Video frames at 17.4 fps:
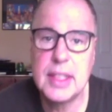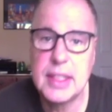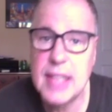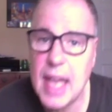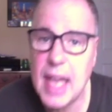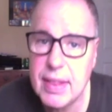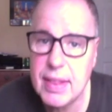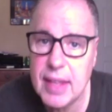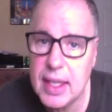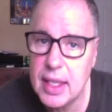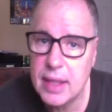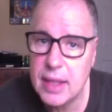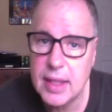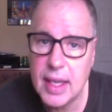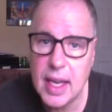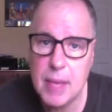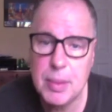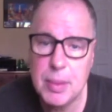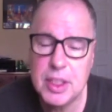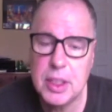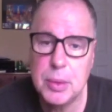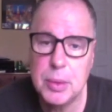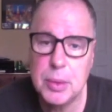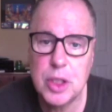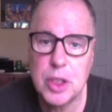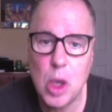This is not the hit that
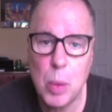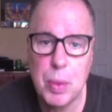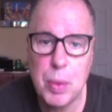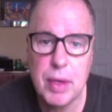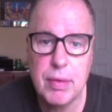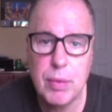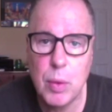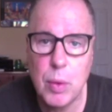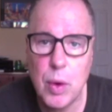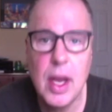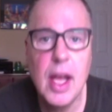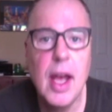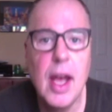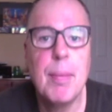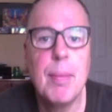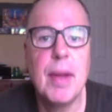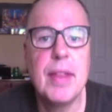ABC was hoping for,